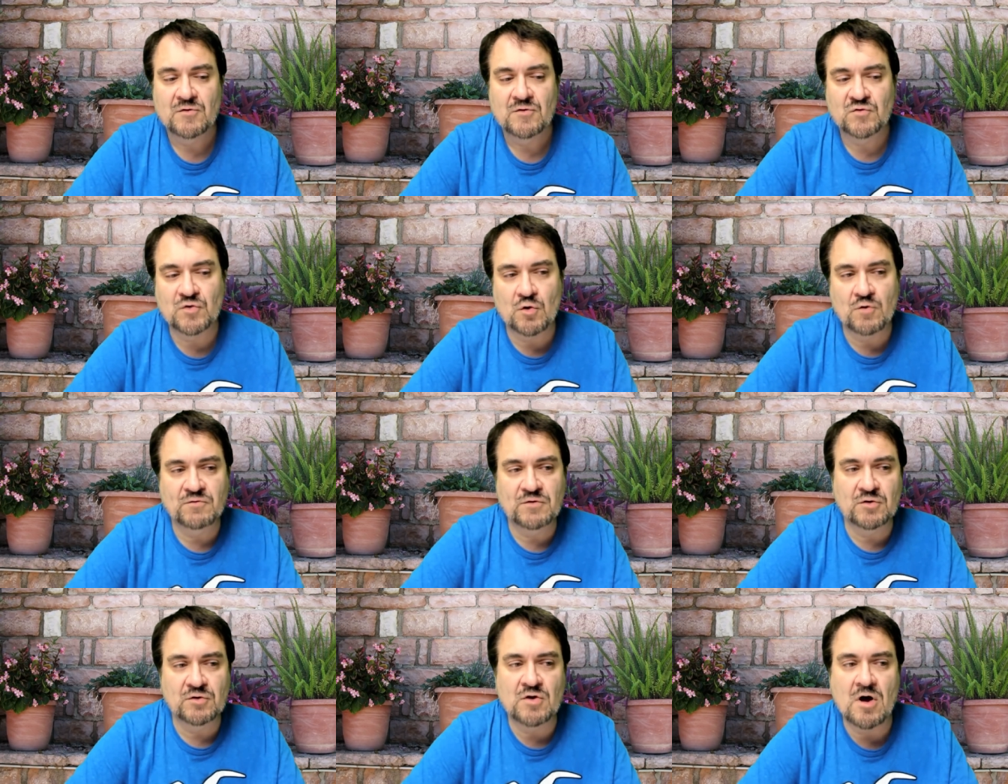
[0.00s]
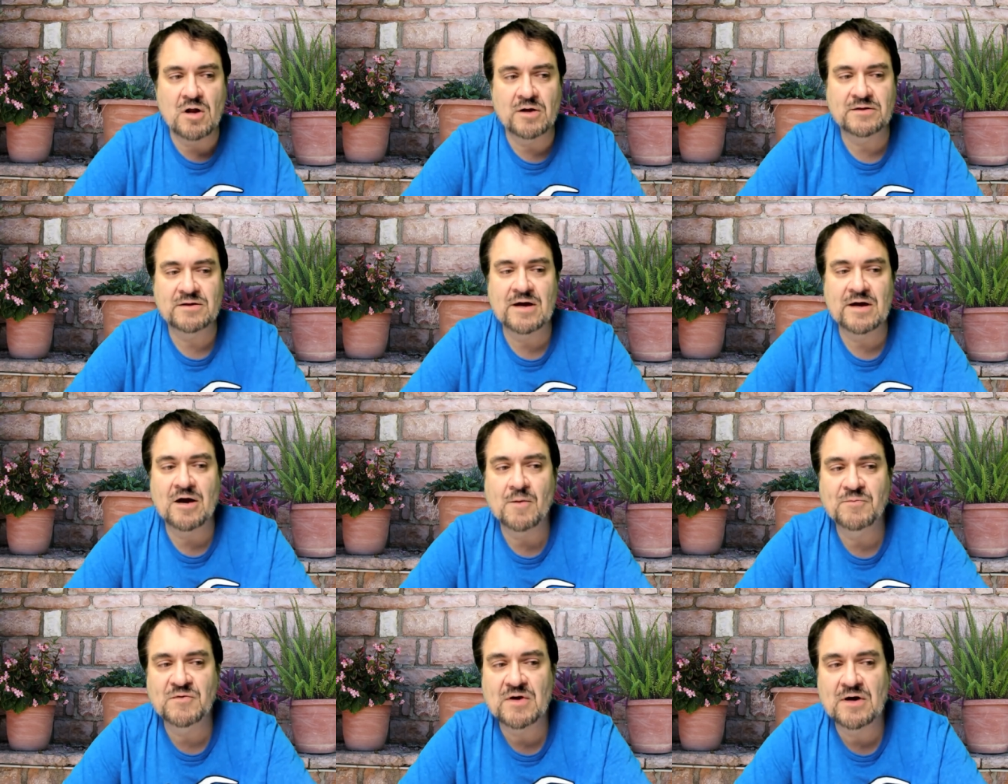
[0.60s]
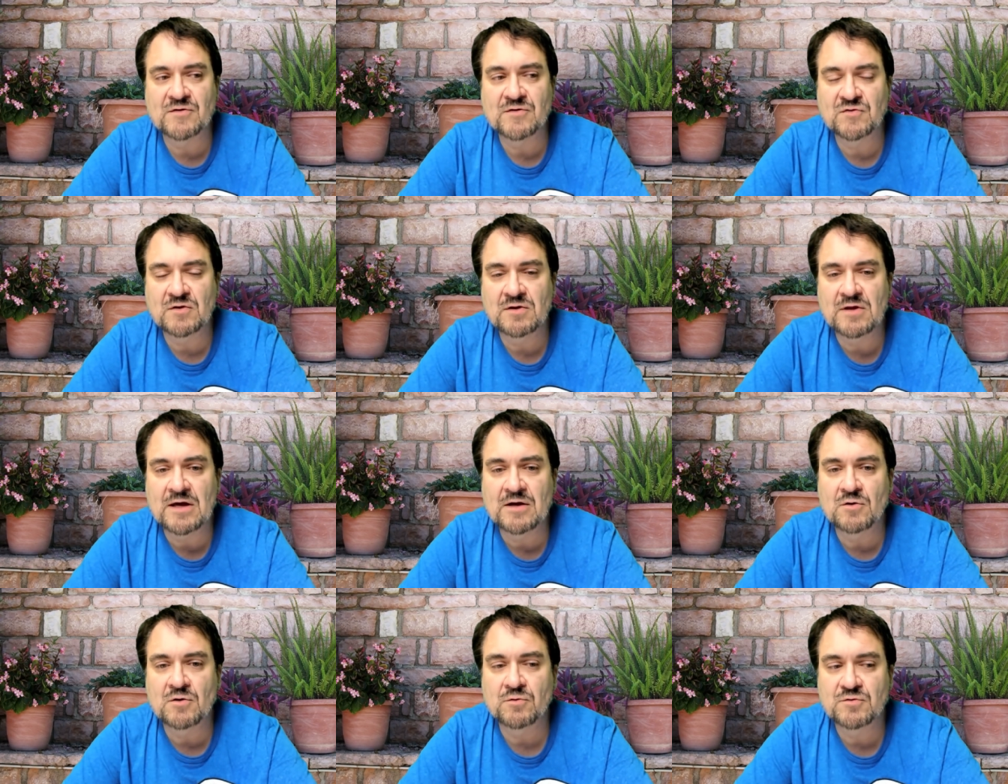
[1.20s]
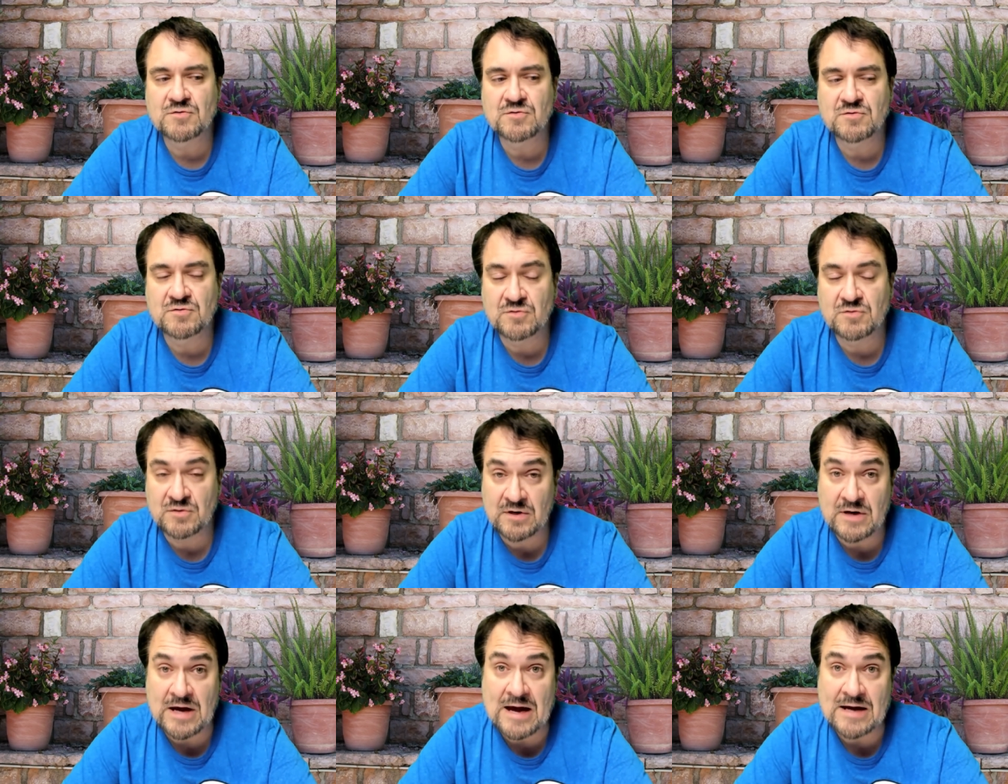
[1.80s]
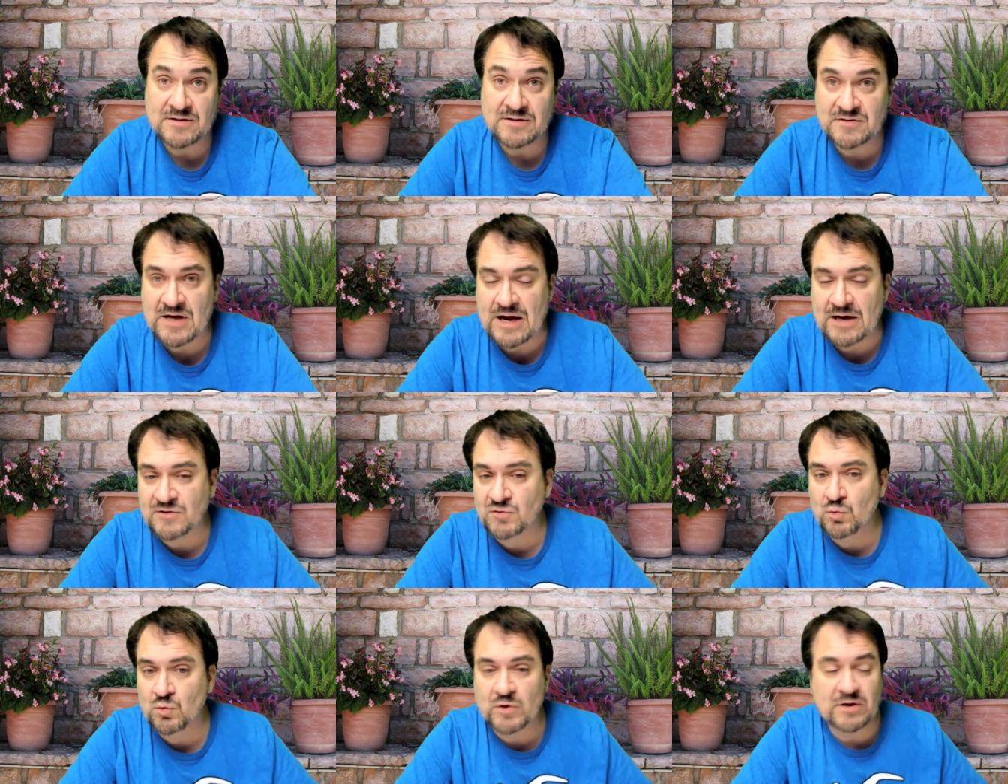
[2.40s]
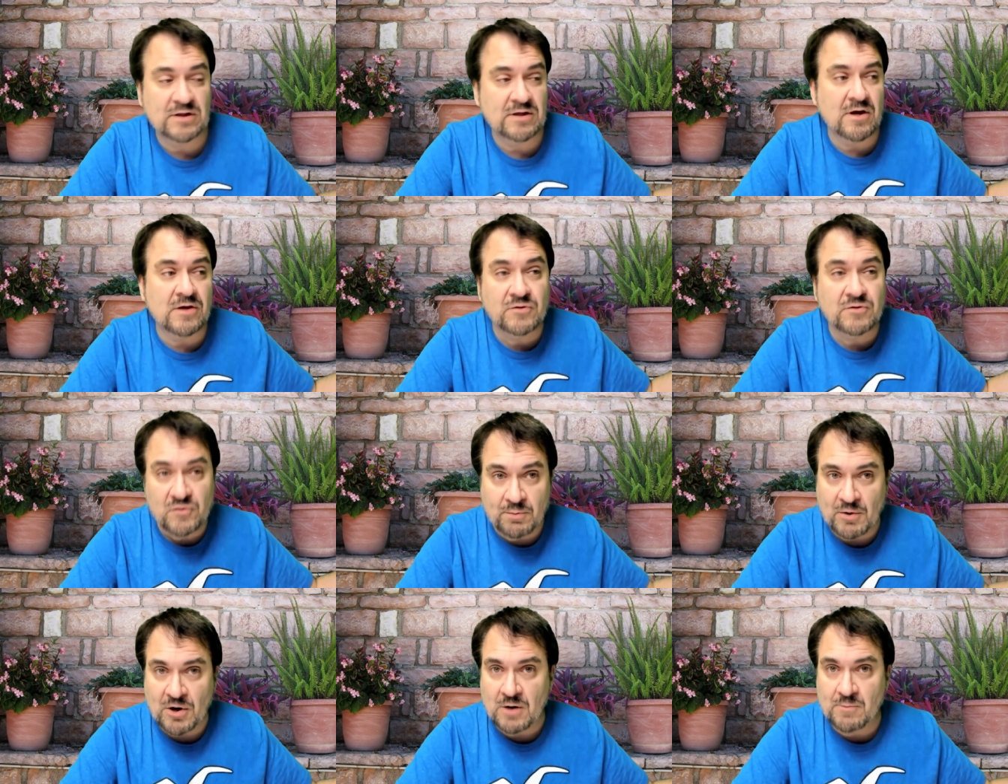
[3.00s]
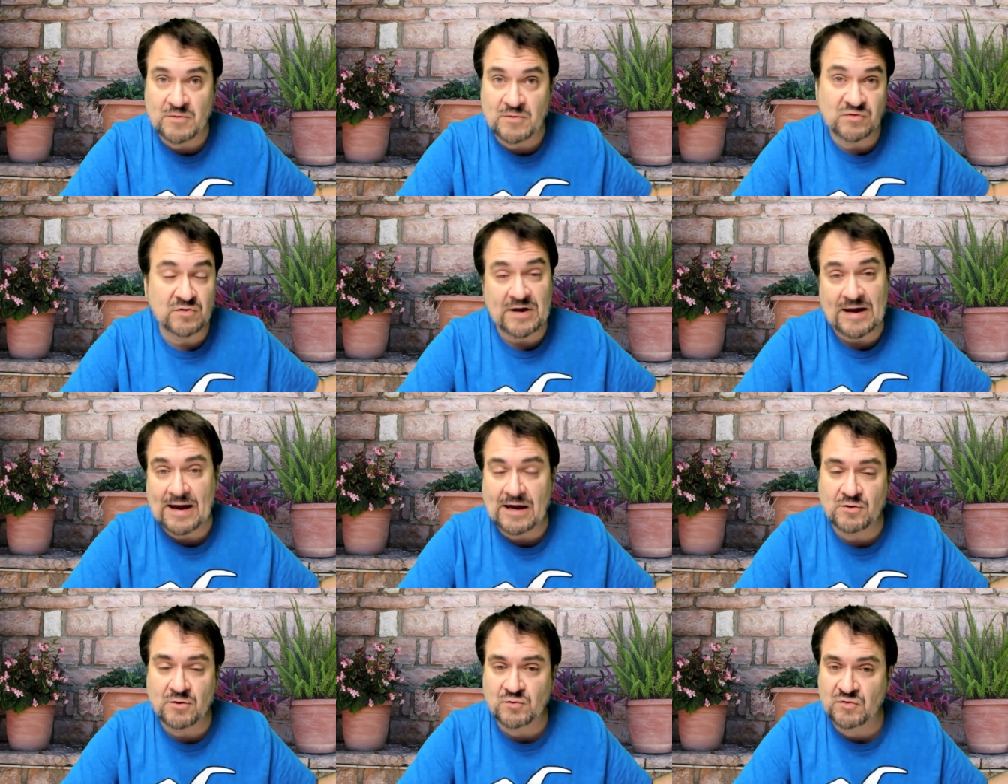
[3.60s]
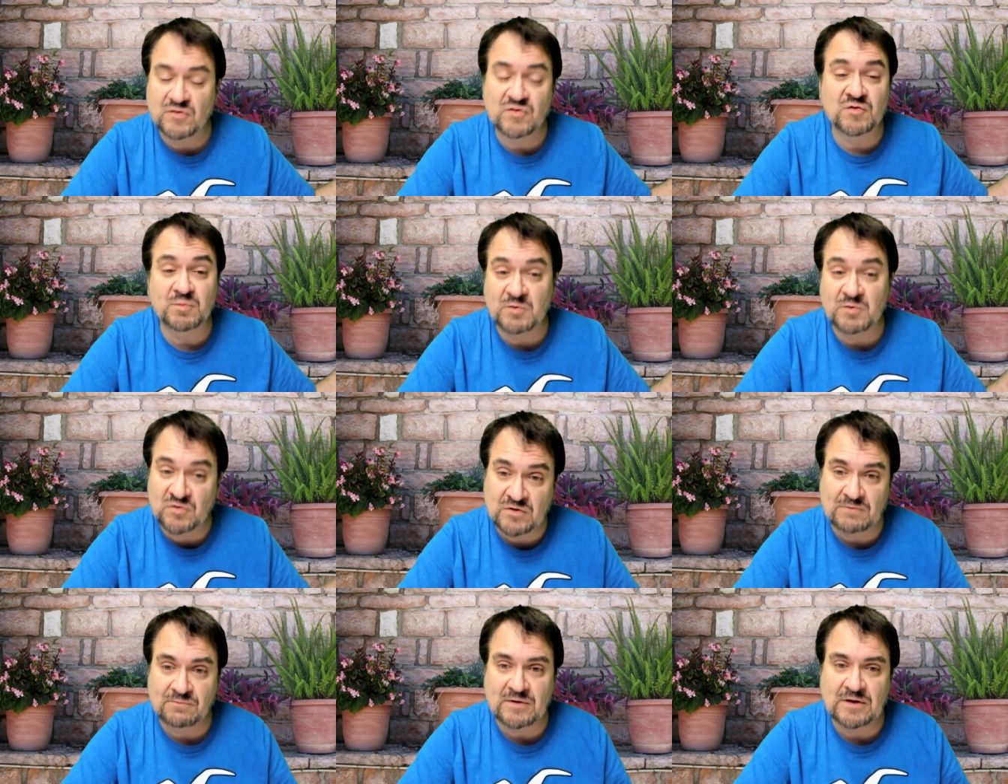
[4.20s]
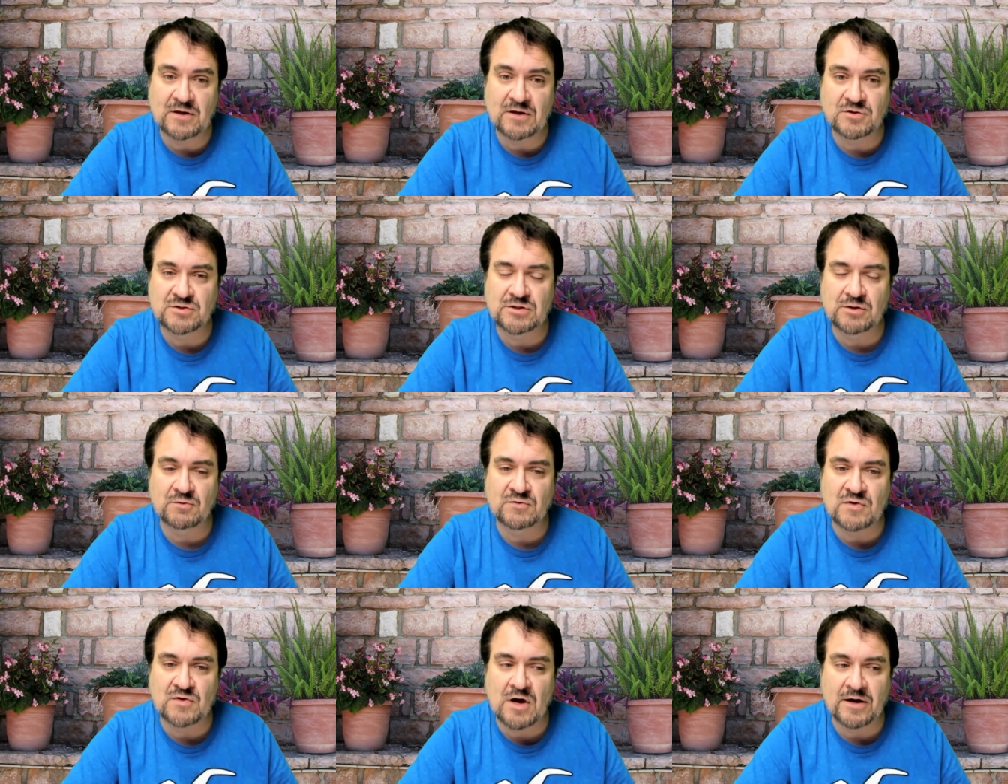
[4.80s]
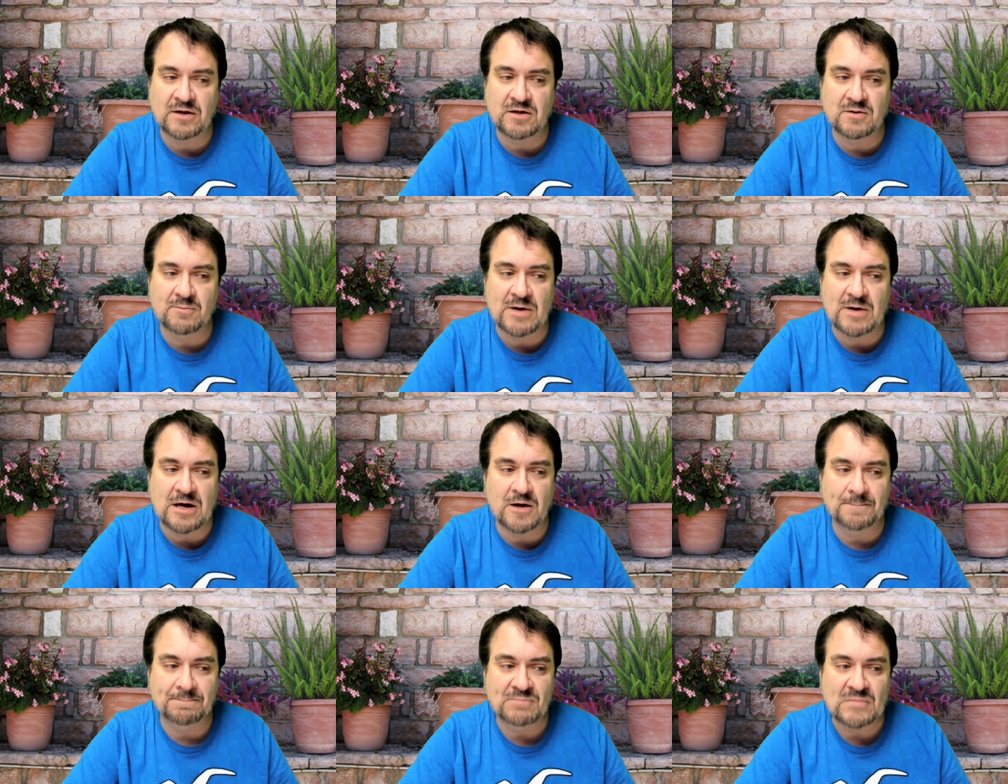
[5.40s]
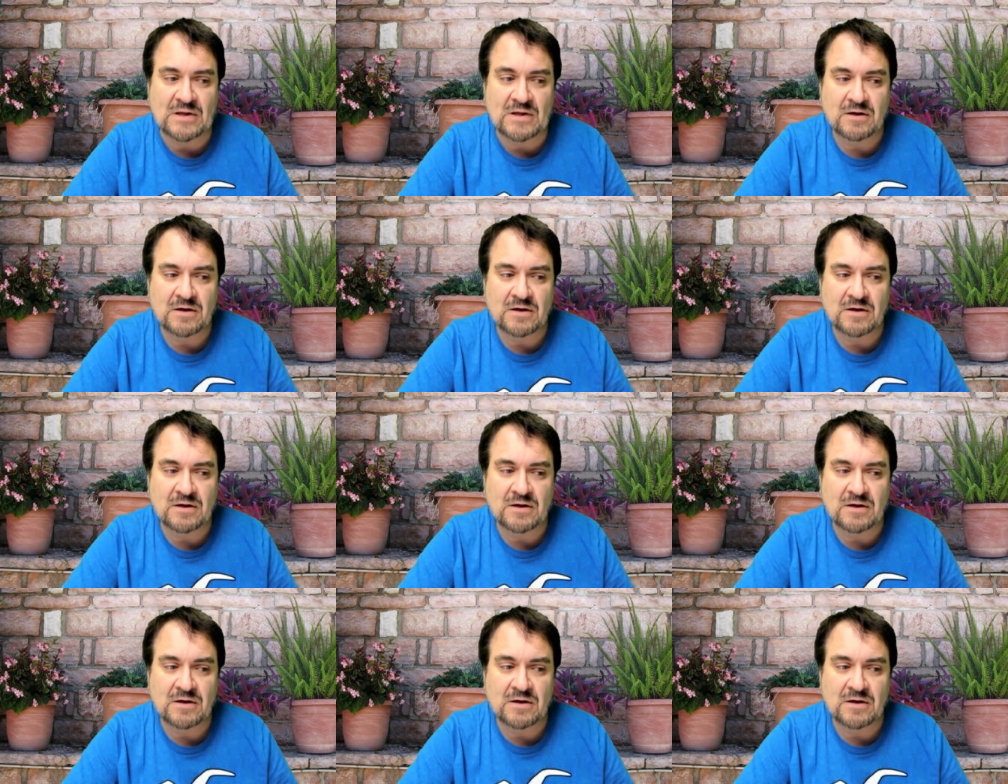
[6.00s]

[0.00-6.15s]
So if you're calling the help desk and they don't contact one of the other departments that handles the specific issue you're talking about,